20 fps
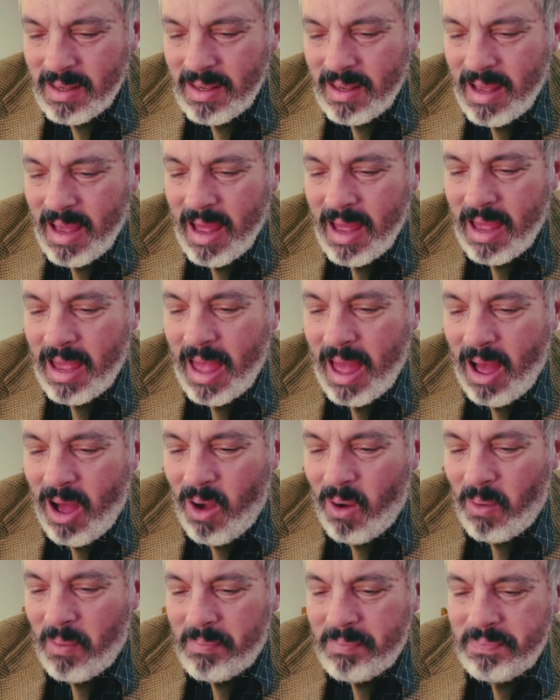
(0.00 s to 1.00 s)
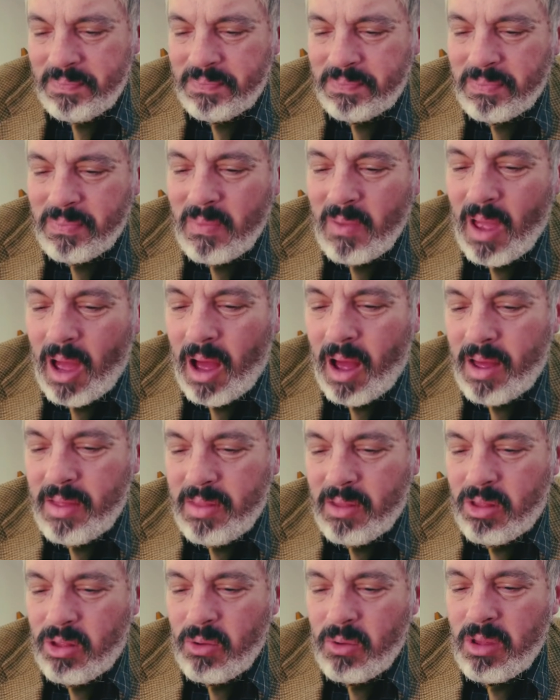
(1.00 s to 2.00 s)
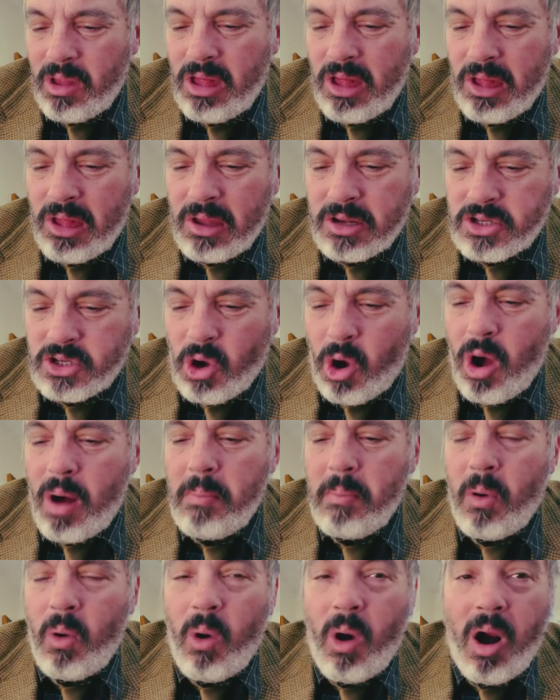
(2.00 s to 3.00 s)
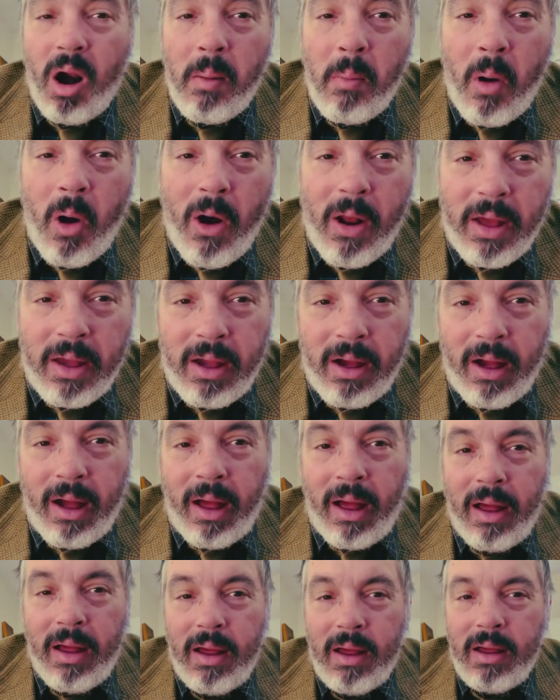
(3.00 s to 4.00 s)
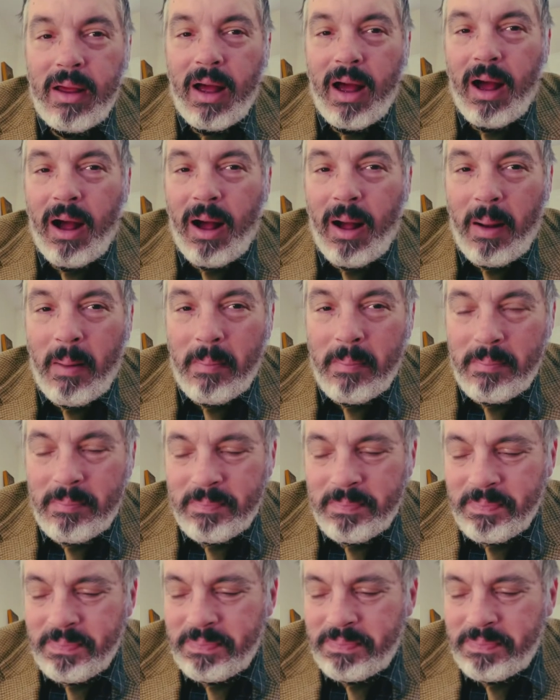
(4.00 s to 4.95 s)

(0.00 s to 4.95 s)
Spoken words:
Anyhow, so this is a Tombo harmonica, and